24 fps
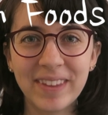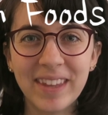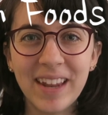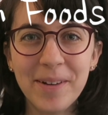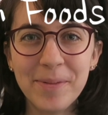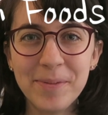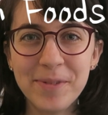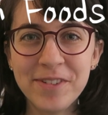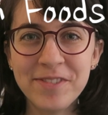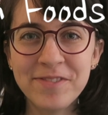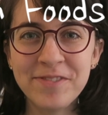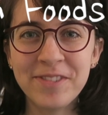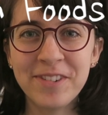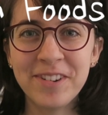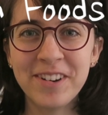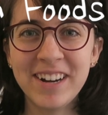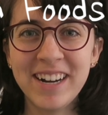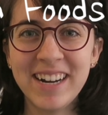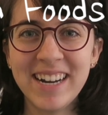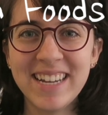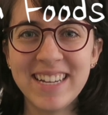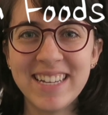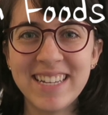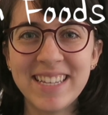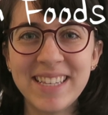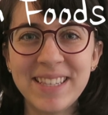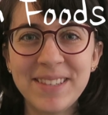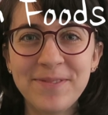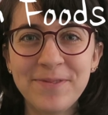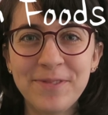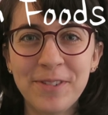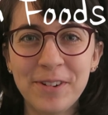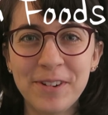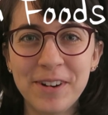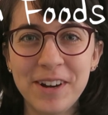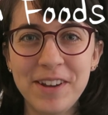Number 4 is
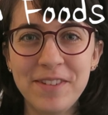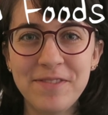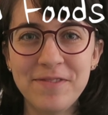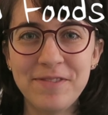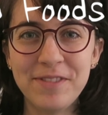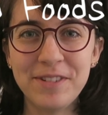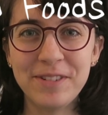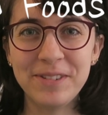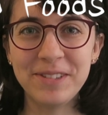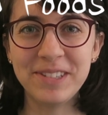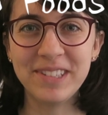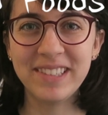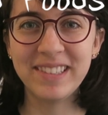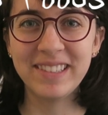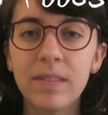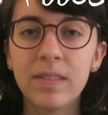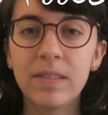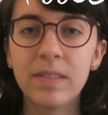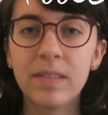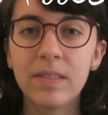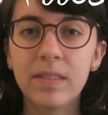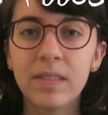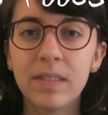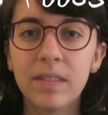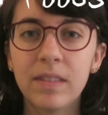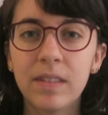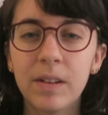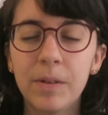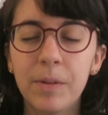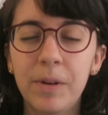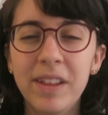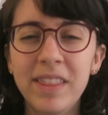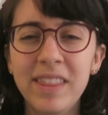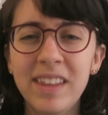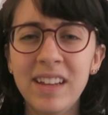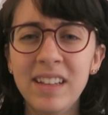foreign foods.
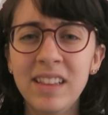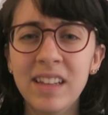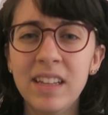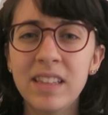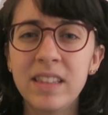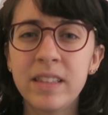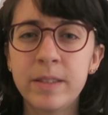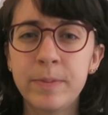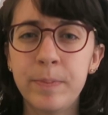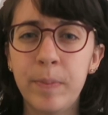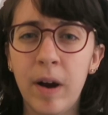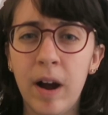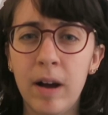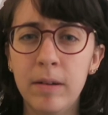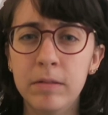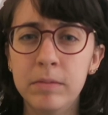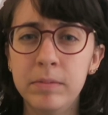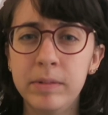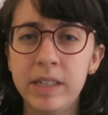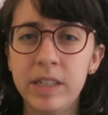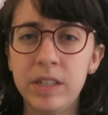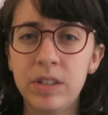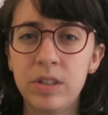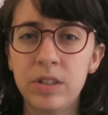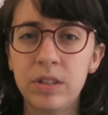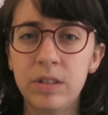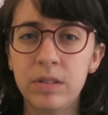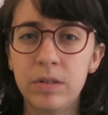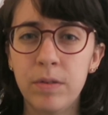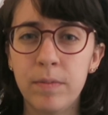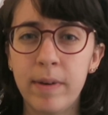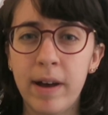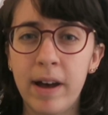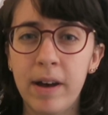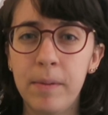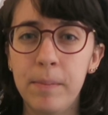One thing that's probably true
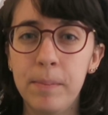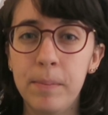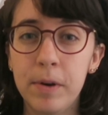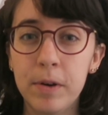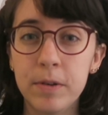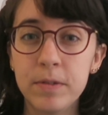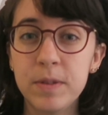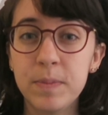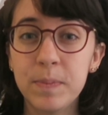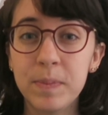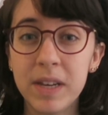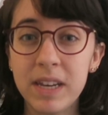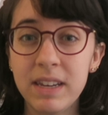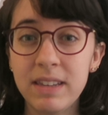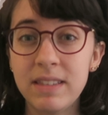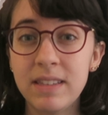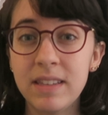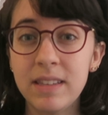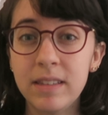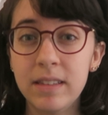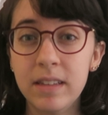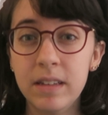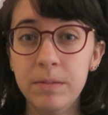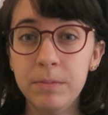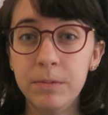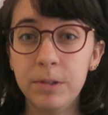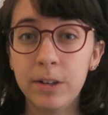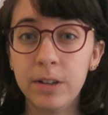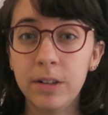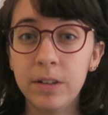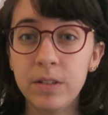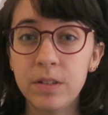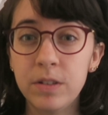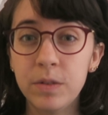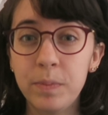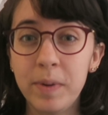about most places in
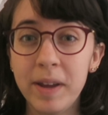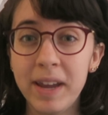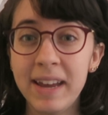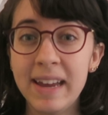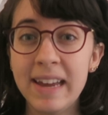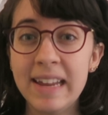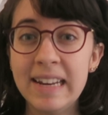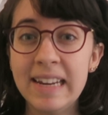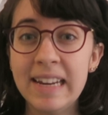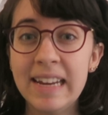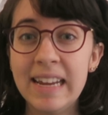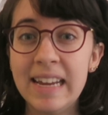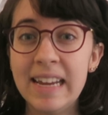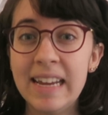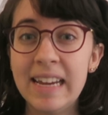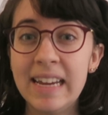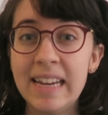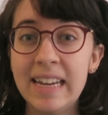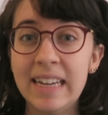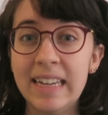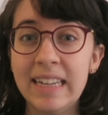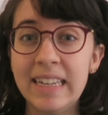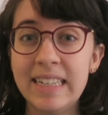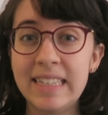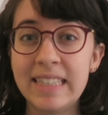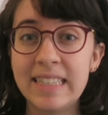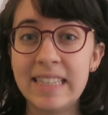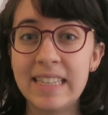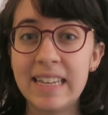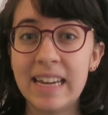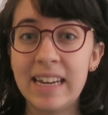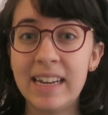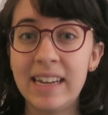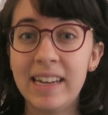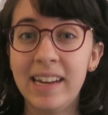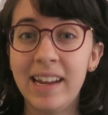rural Japan is
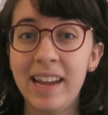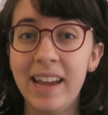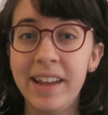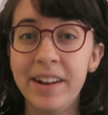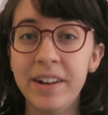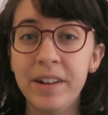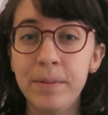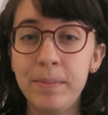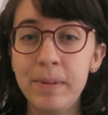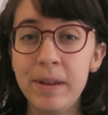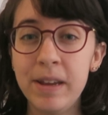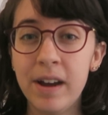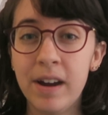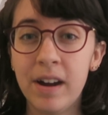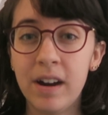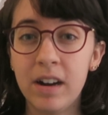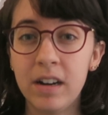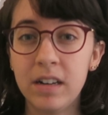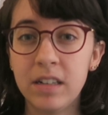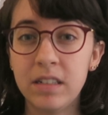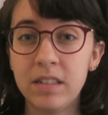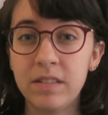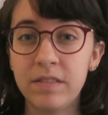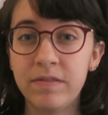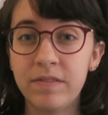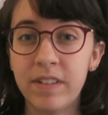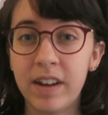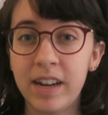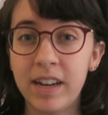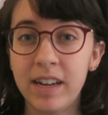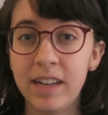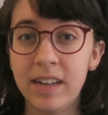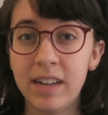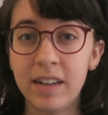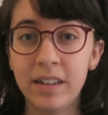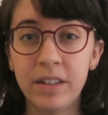that it'll be hard to
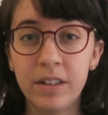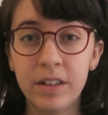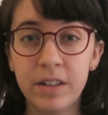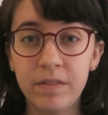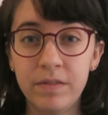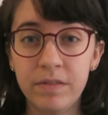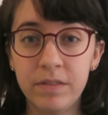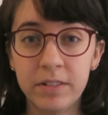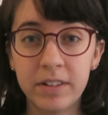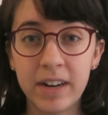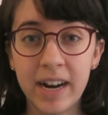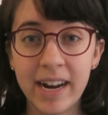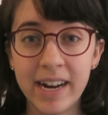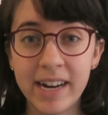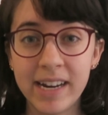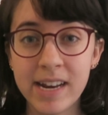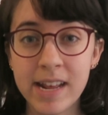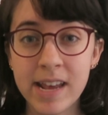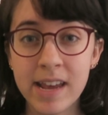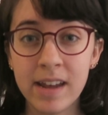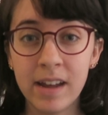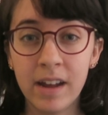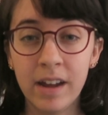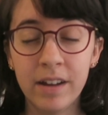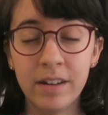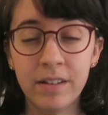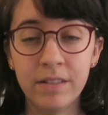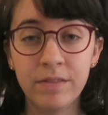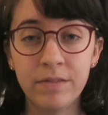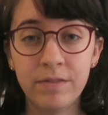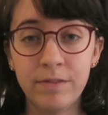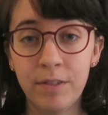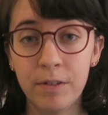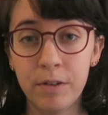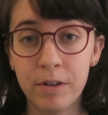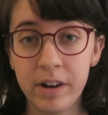find a good variety
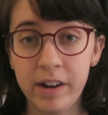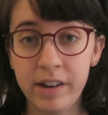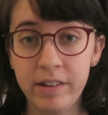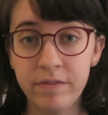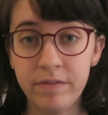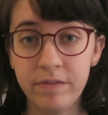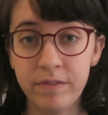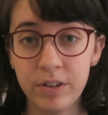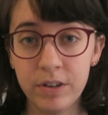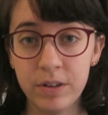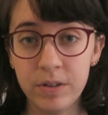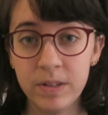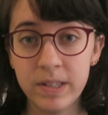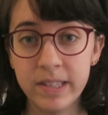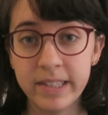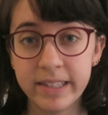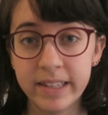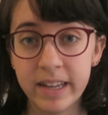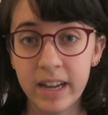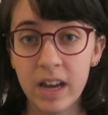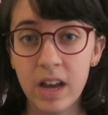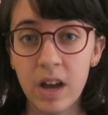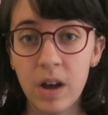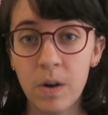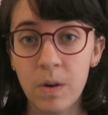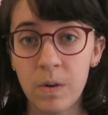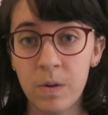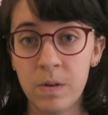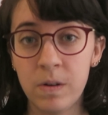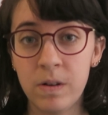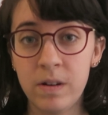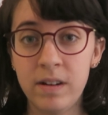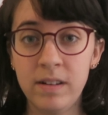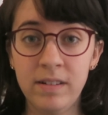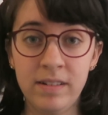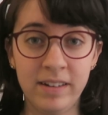of foreign foods
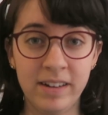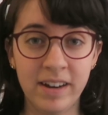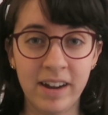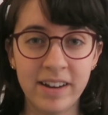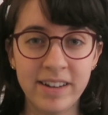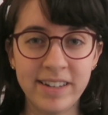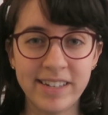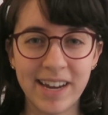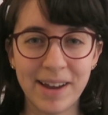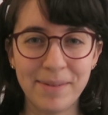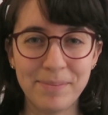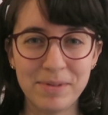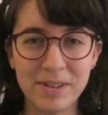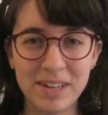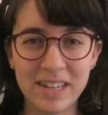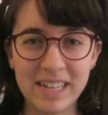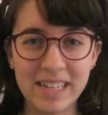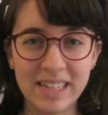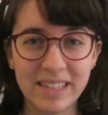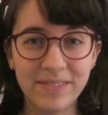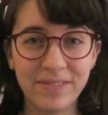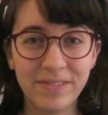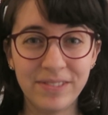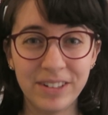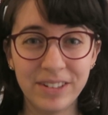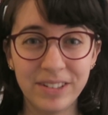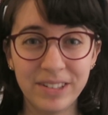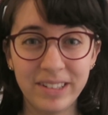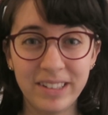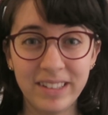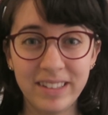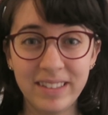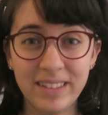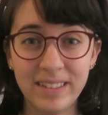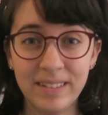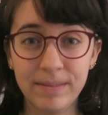or non-Japanese
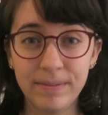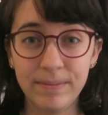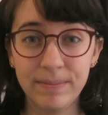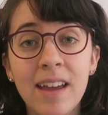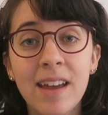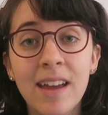foods.